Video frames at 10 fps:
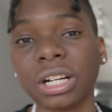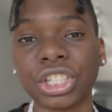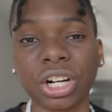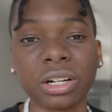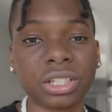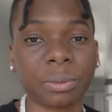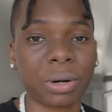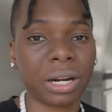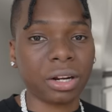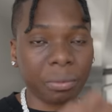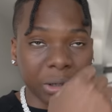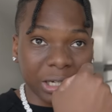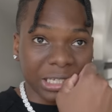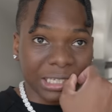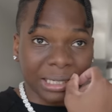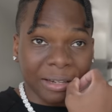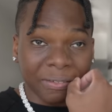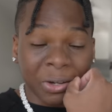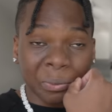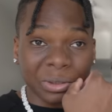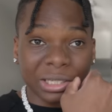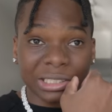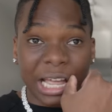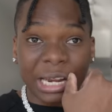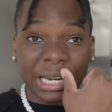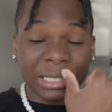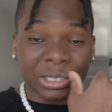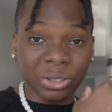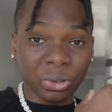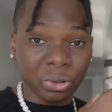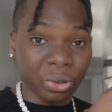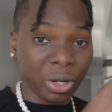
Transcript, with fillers: charge this up right now because I still have a couple things I need to do.